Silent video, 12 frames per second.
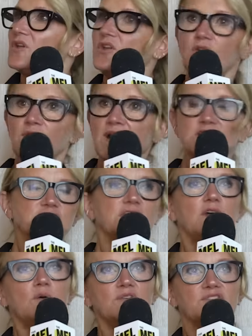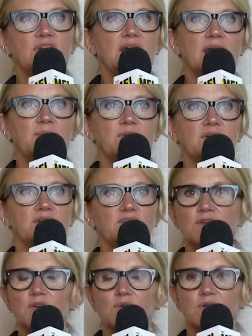you don't actually know what's going to happen,
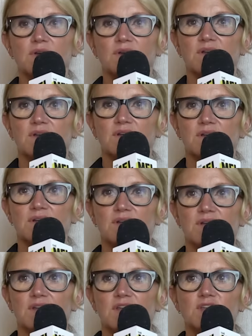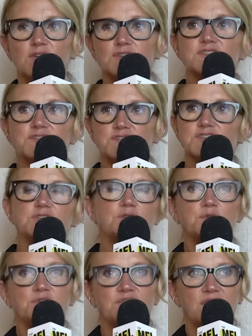do you? You're just
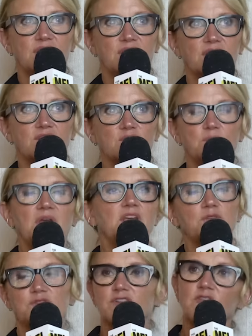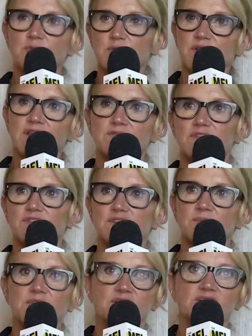choosing to make yourself believe that
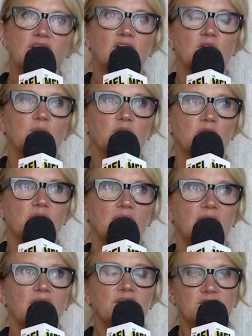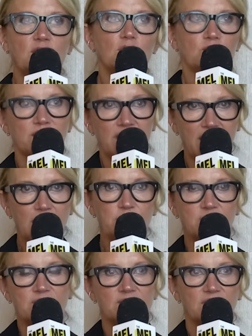something terrible has already
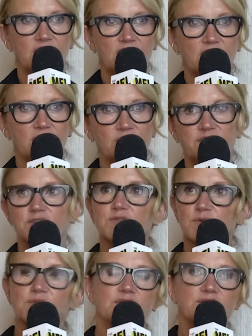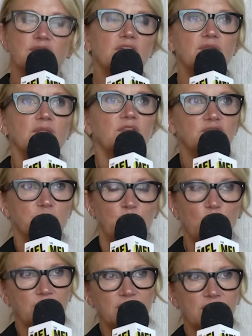happened. But the truth is, in this
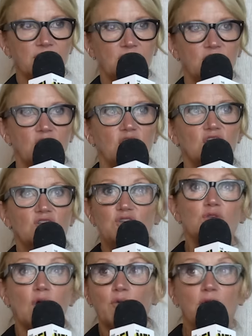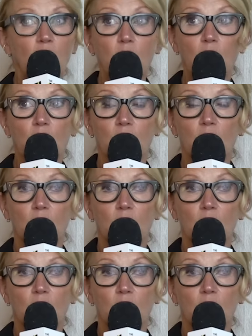moment, you don't know.